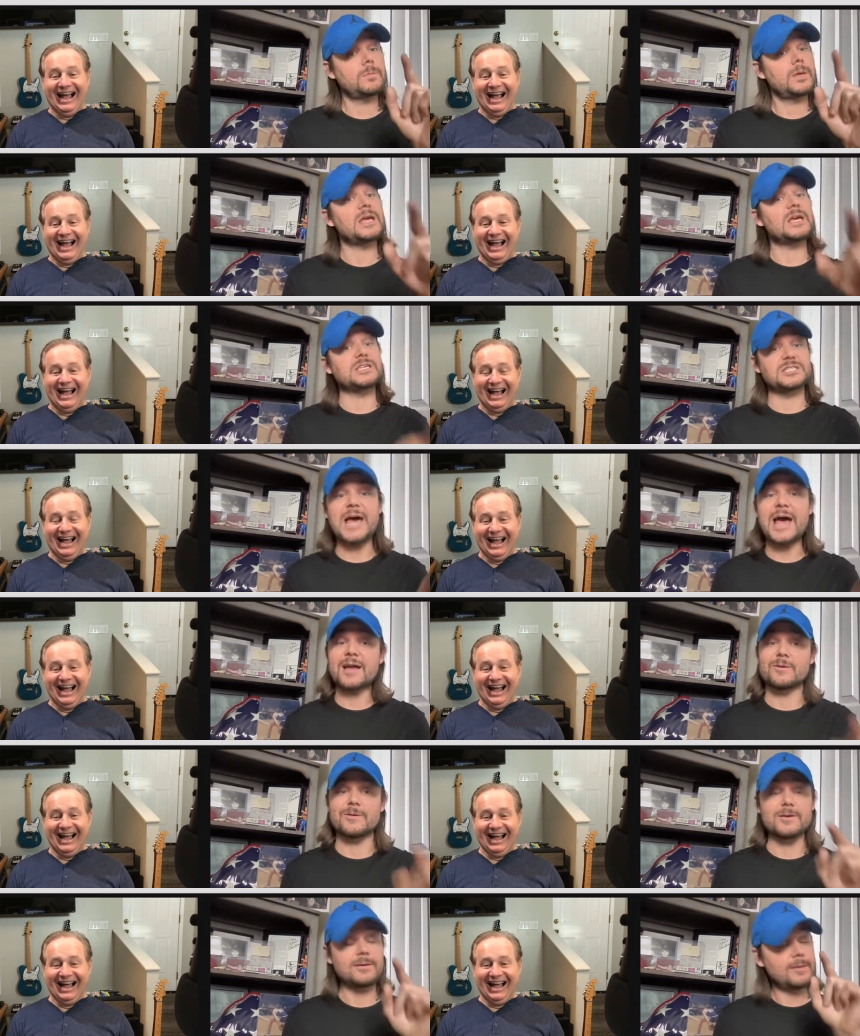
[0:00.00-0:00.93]

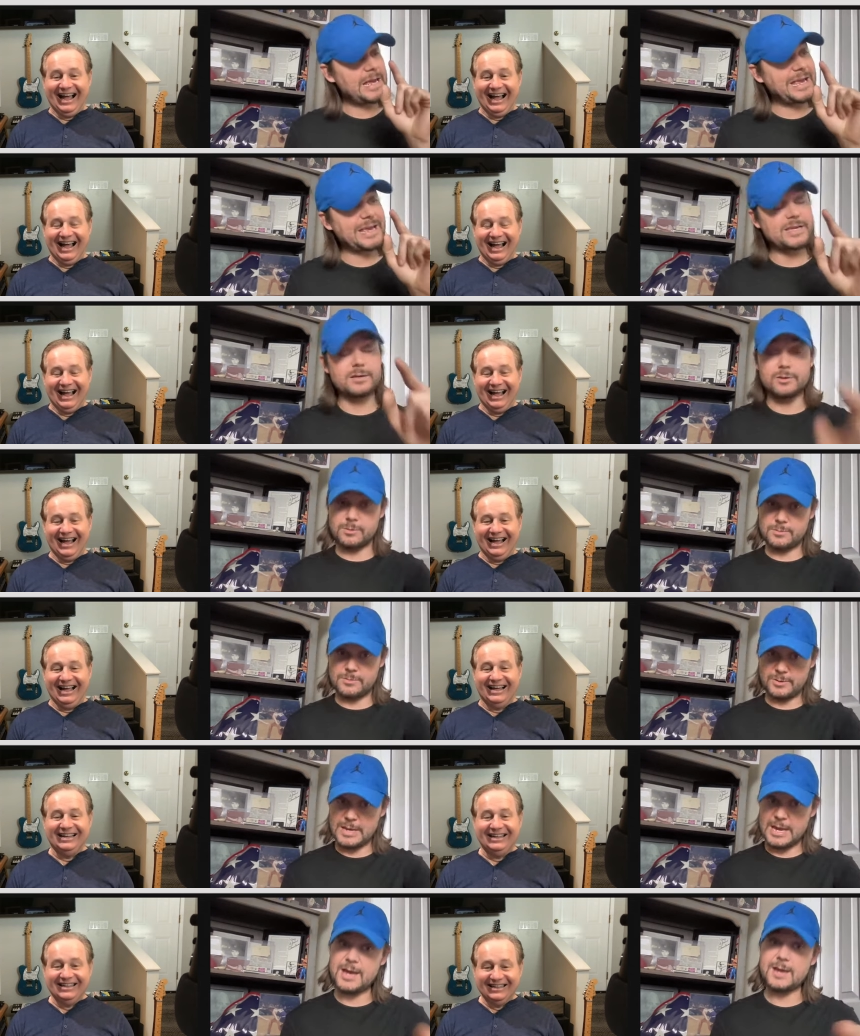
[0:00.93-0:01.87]
Speaker 1: exactly. It,
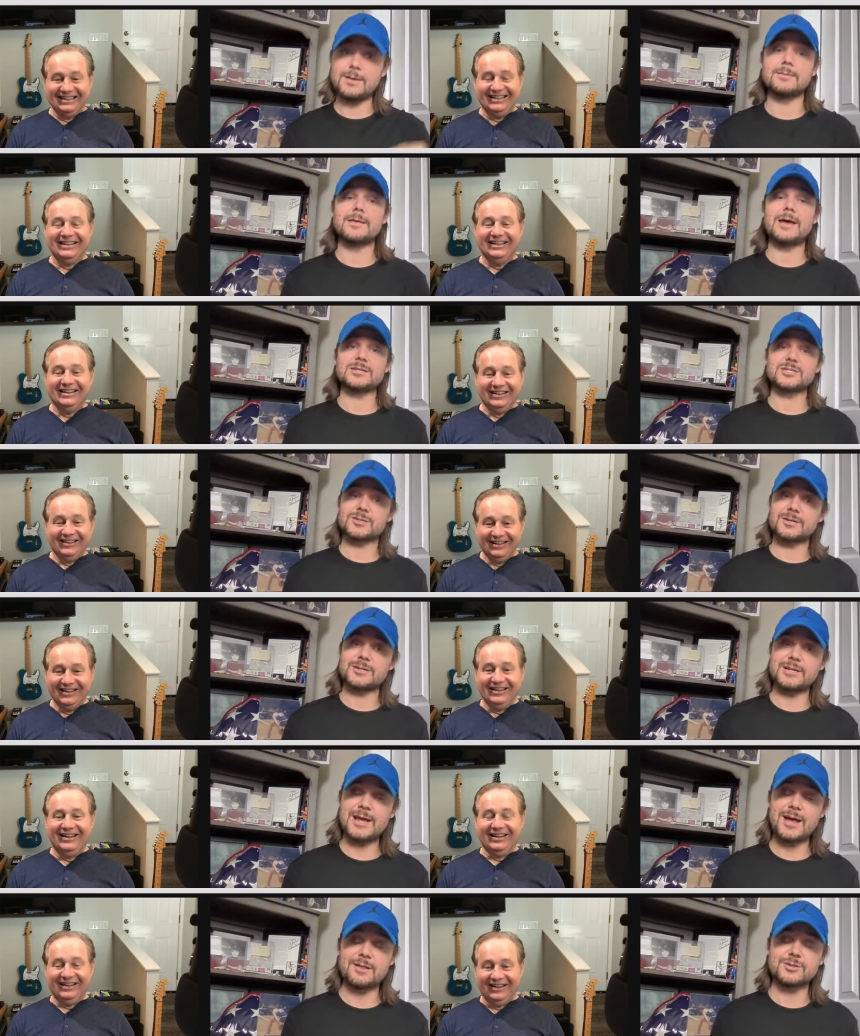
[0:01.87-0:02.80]
hey, that's a good
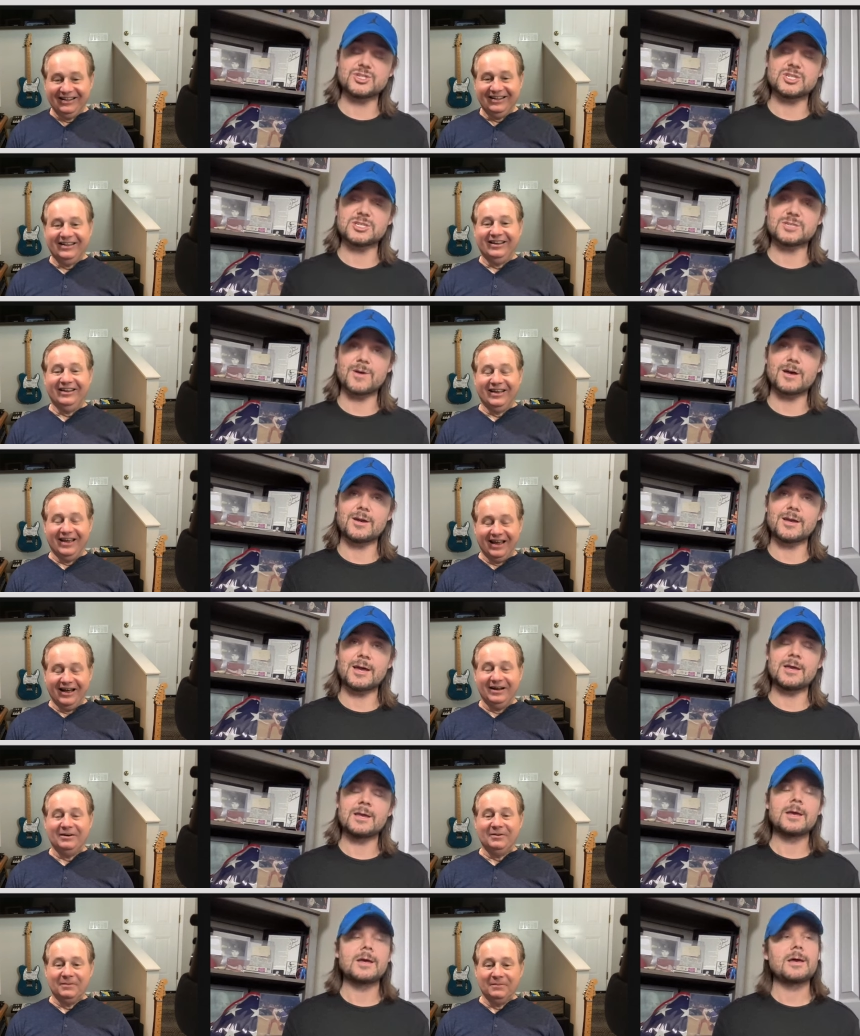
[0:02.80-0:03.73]
analogy. Yeah.
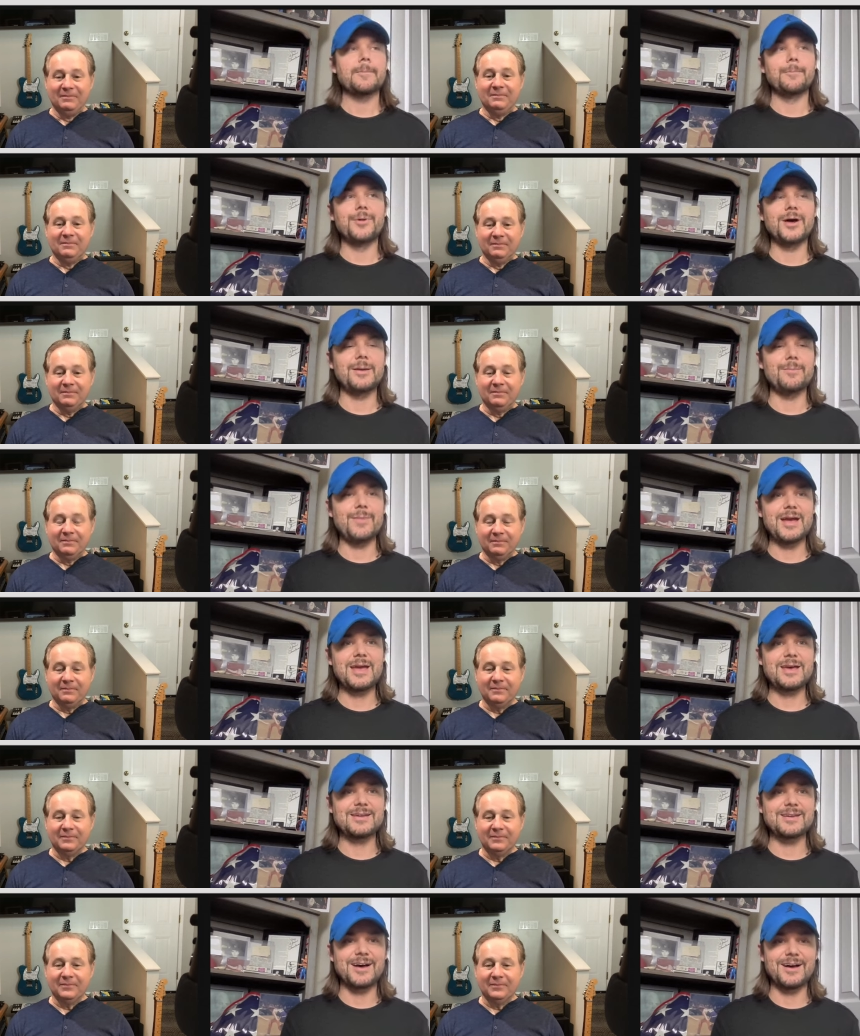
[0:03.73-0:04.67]
But
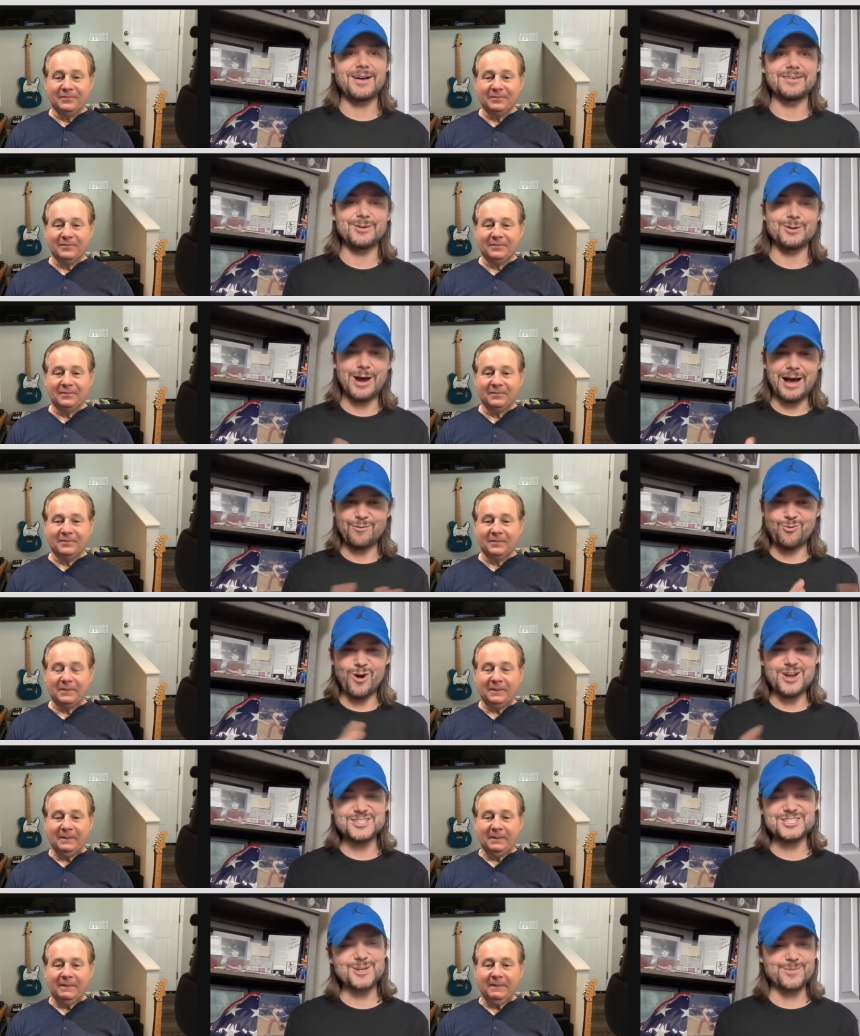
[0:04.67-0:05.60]
man, uh, you know, I've
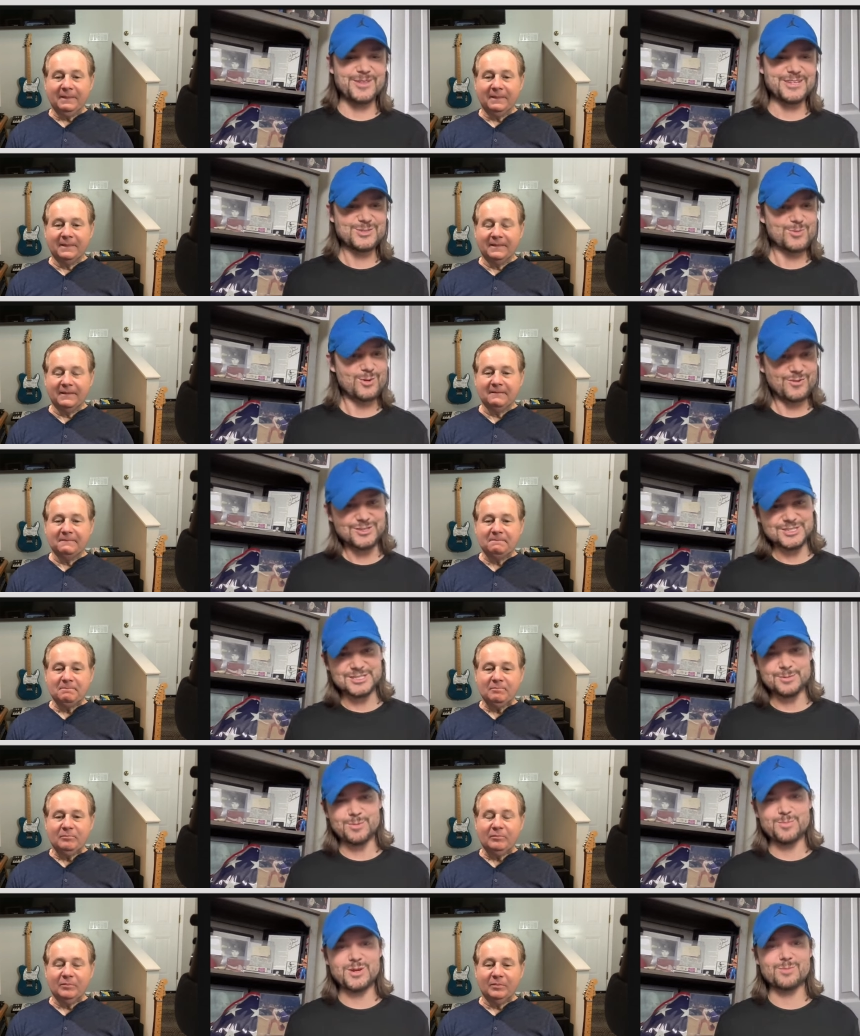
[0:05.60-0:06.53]
watched some of these movies because
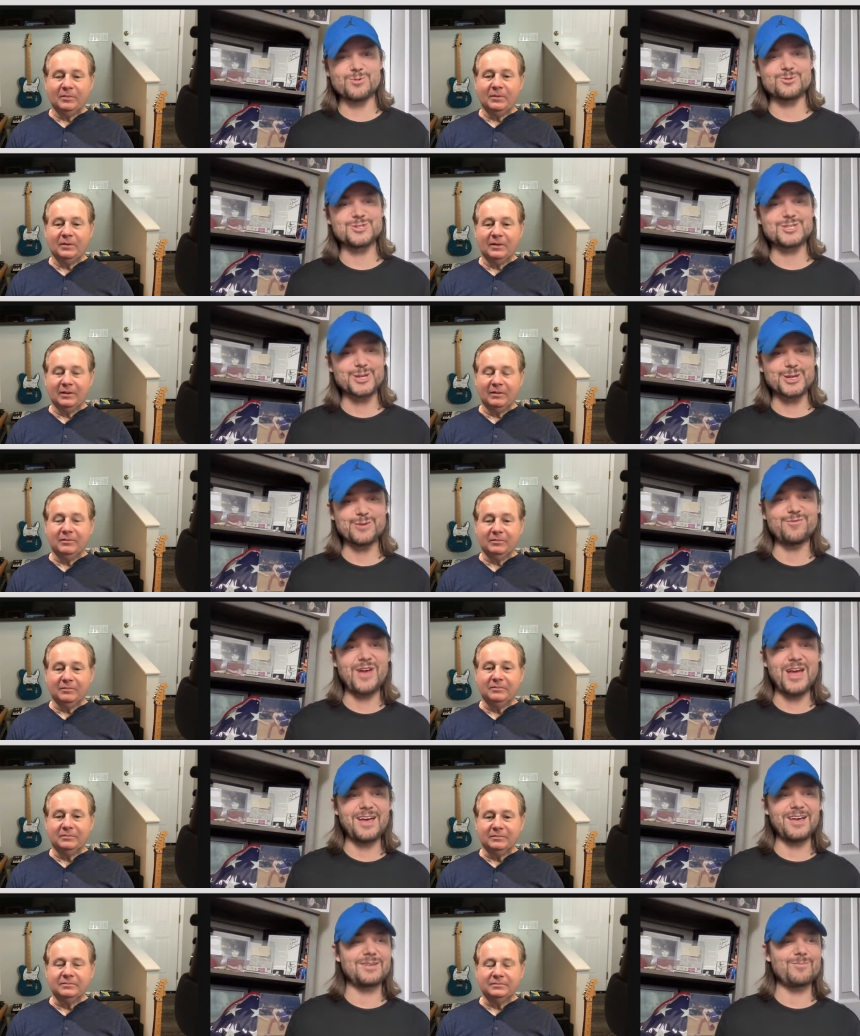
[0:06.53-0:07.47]
I'm a big Bruce Lee
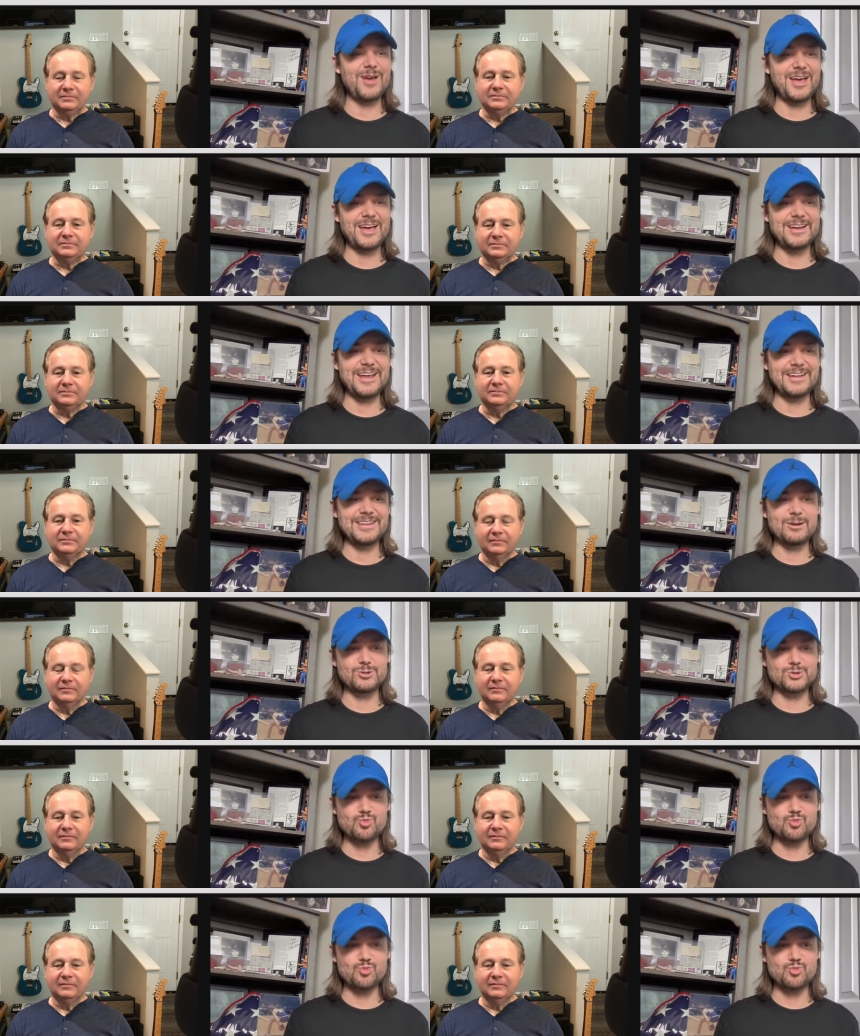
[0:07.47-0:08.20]
fan, man. And there's